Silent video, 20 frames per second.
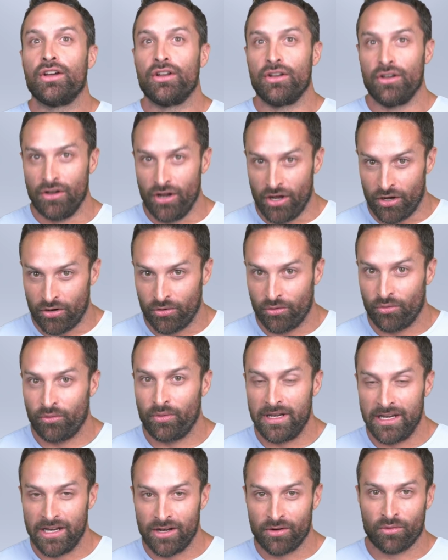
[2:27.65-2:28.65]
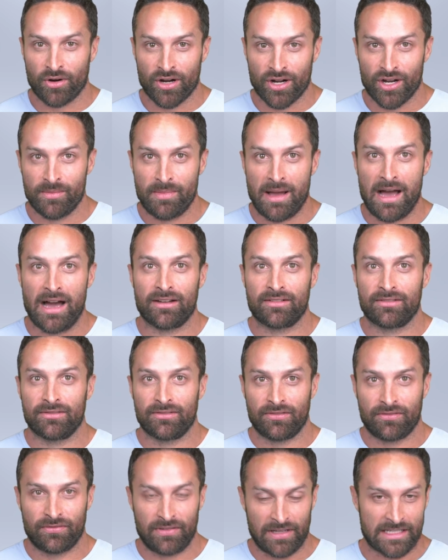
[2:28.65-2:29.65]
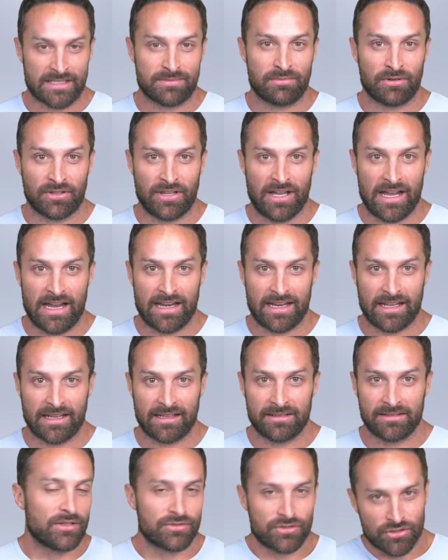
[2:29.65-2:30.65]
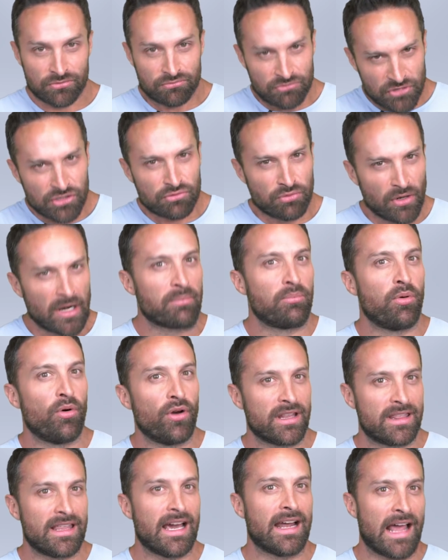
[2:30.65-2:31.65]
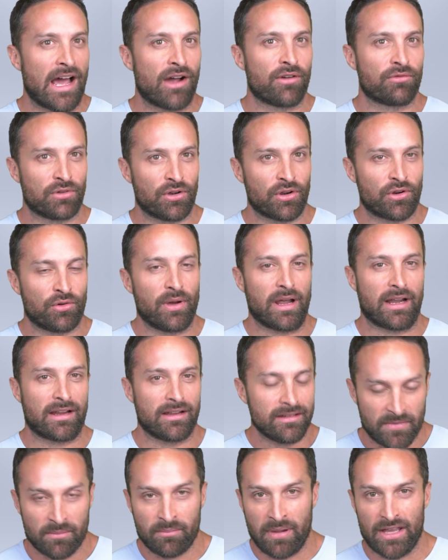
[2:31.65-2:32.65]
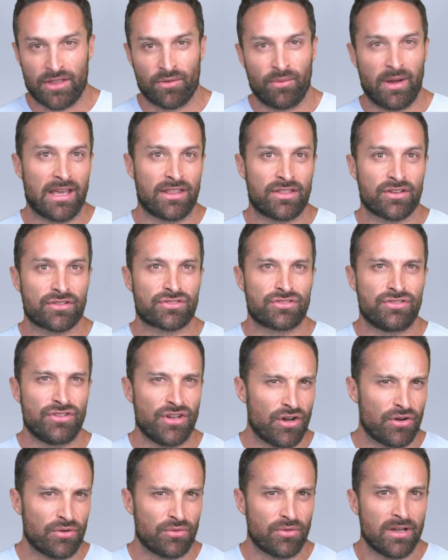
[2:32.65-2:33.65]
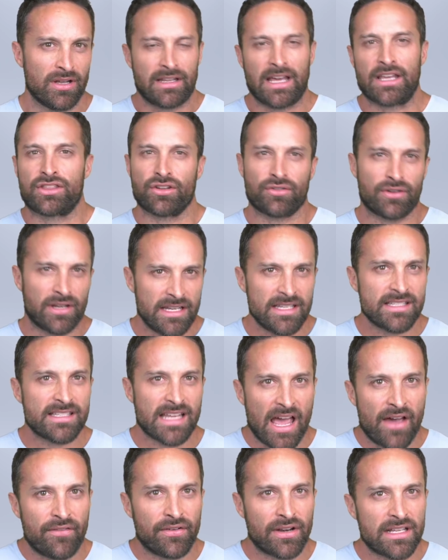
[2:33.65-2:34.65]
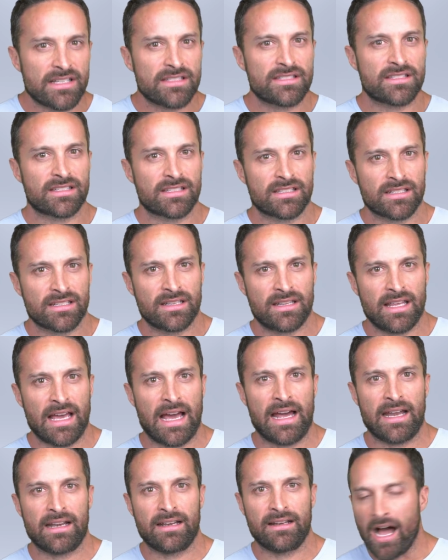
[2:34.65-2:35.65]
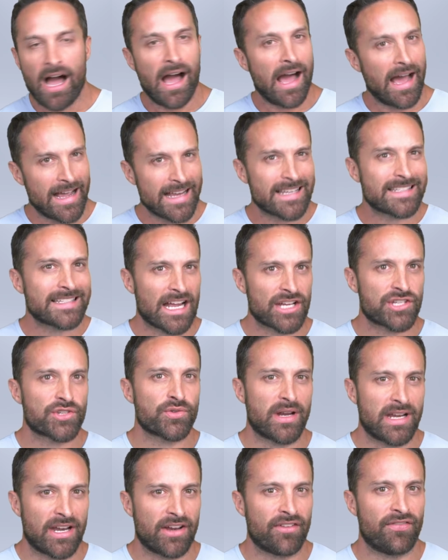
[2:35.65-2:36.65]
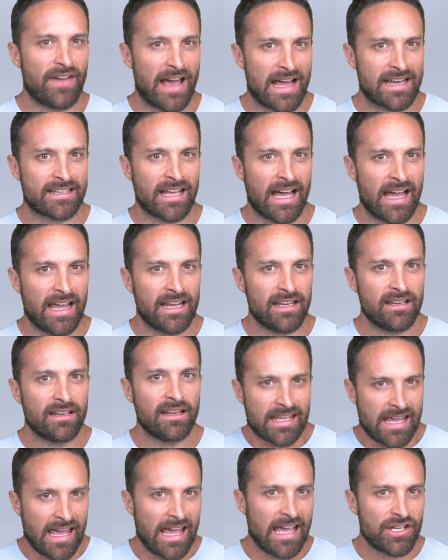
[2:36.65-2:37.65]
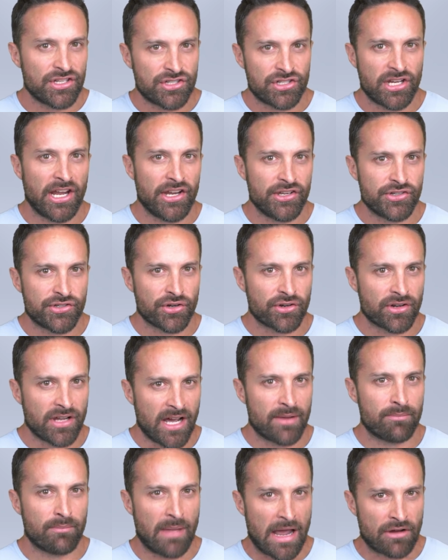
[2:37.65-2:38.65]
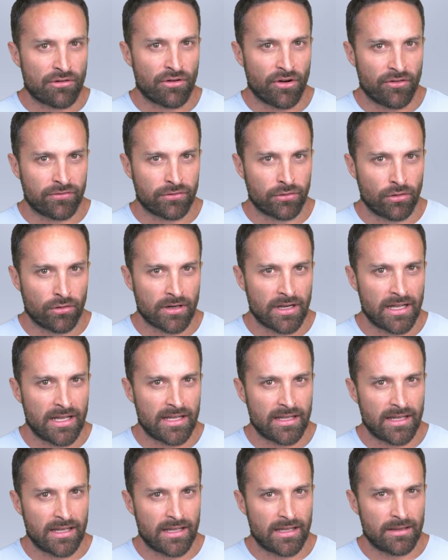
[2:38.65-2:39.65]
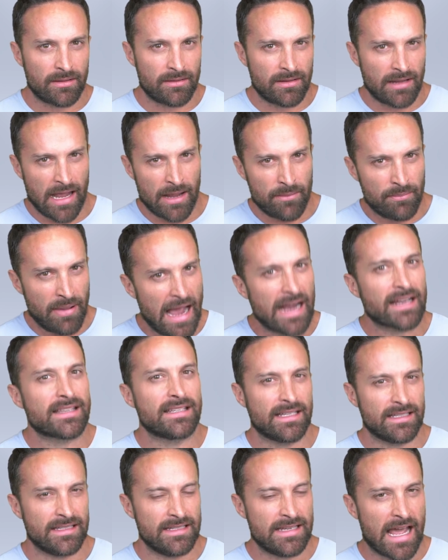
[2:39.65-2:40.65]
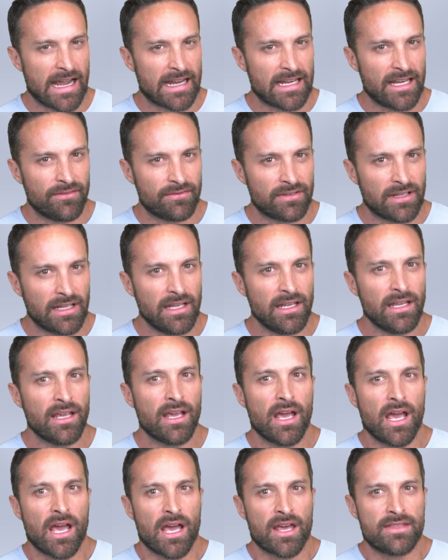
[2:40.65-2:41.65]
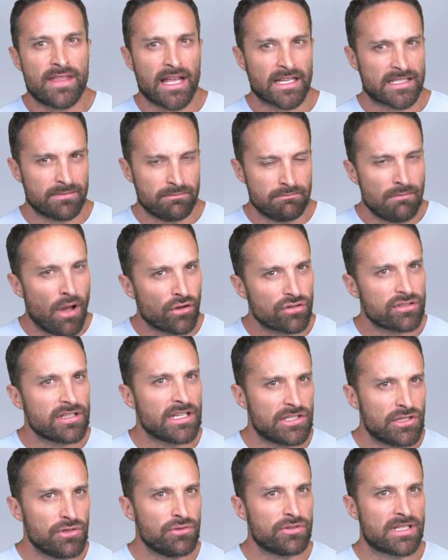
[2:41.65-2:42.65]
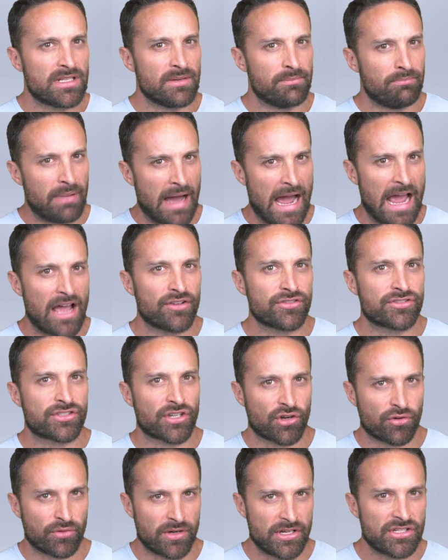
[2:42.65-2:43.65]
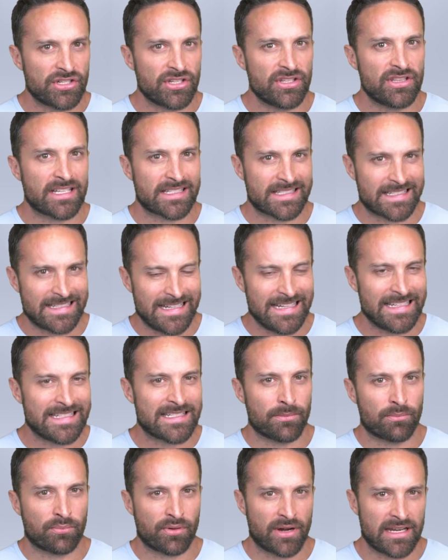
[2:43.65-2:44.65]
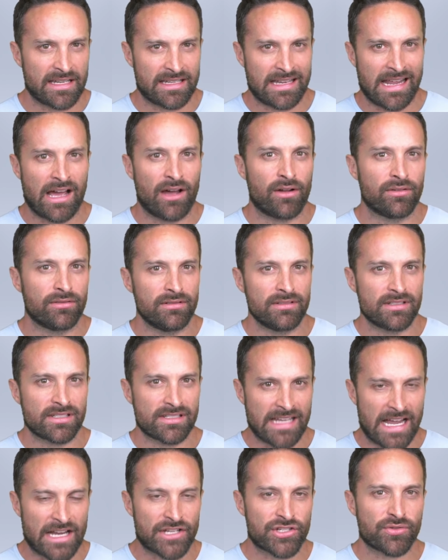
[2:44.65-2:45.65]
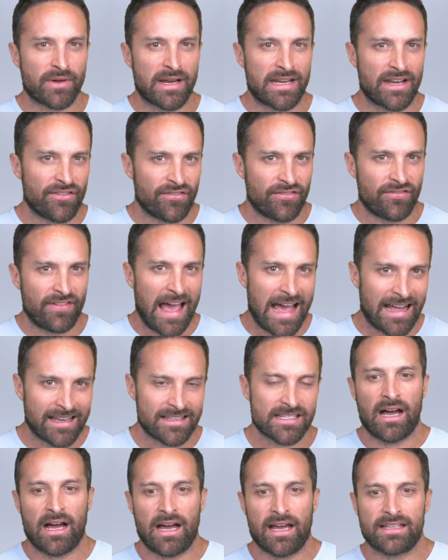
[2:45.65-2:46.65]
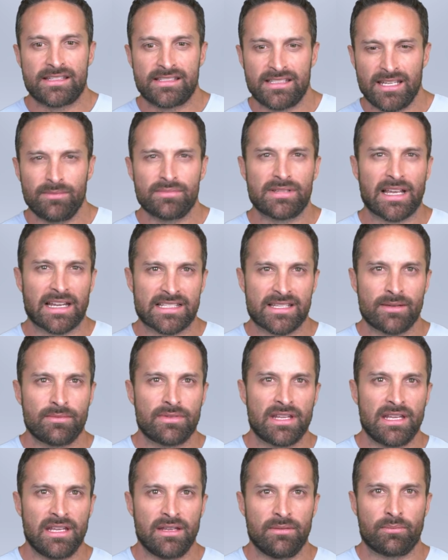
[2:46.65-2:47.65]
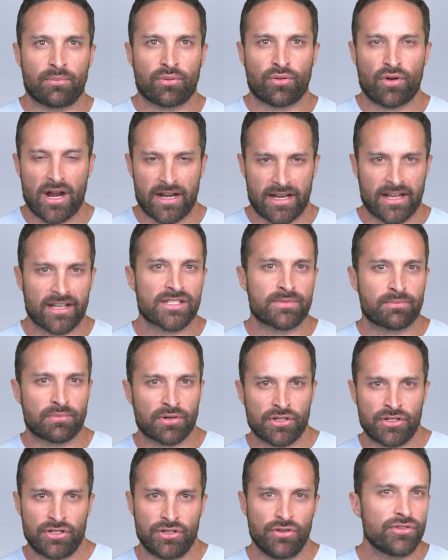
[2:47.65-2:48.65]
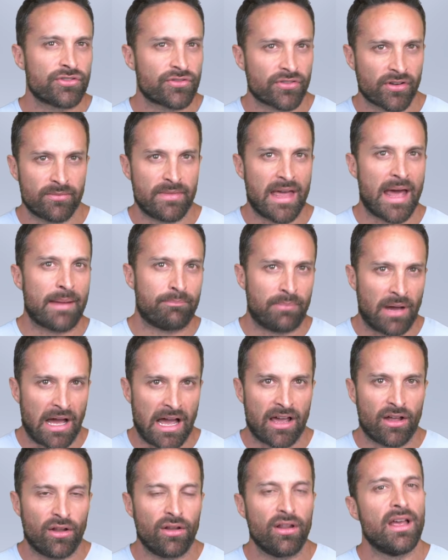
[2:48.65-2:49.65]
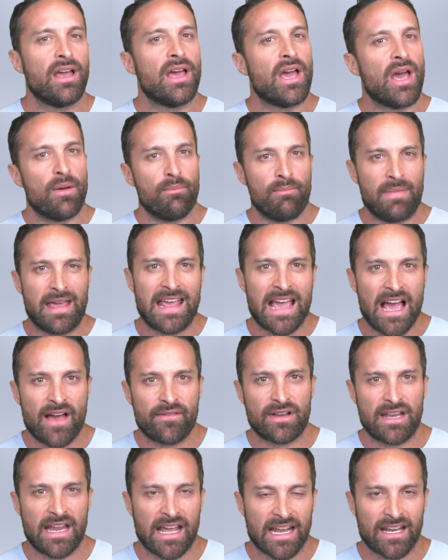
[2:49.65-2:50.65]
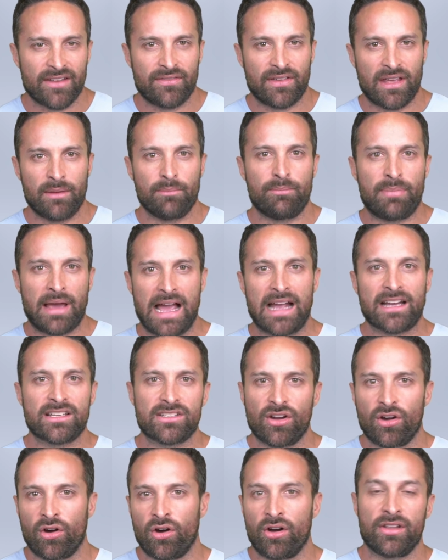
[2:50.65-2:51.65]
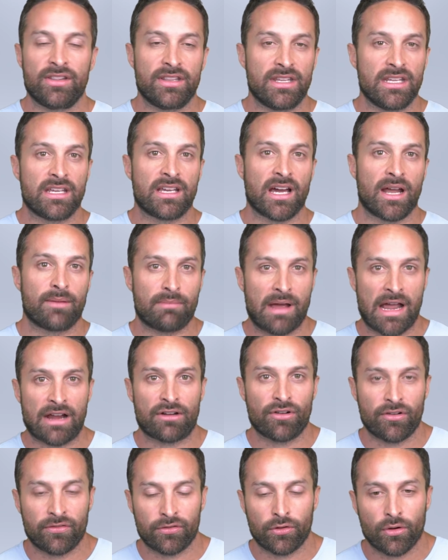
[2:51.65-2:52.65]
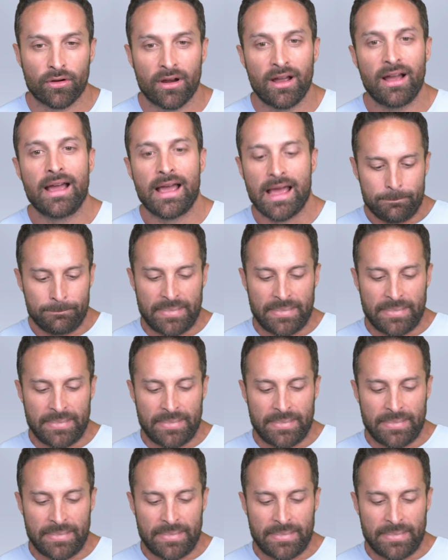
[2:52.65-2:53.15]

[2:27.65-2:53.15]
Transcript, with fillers: No, we need to worry about flexible dieting. Just, just want to point that out real quick. By the way, there's no, like there is evidence that a high saturated fat diet can change your gut microflora, uh, impact it negatively. That's mostly due to the bile secretion that's need to break down saturated fat. Uh, it seems like some of the products produced from that bile may have a negative impact on the gut microflora.